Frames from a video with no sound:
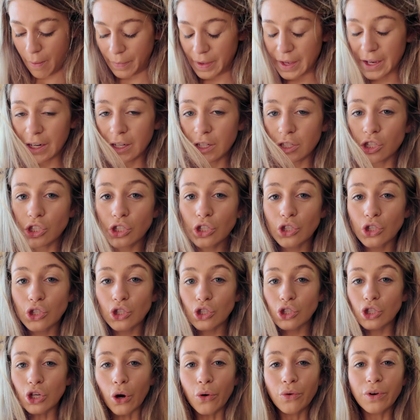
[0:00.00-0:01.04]
It is
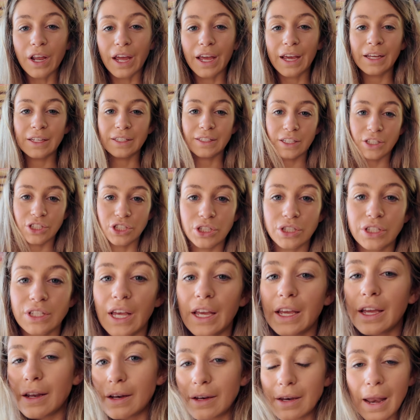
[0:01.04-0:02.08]
so nice. It's just
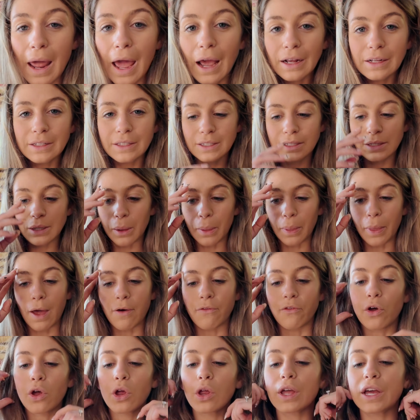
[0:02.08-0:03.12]
like next
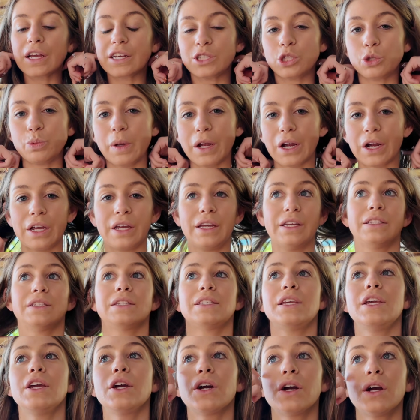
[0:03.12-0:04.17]
level
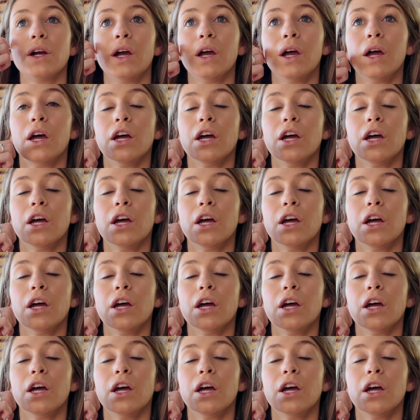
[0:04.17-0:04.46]
experience here.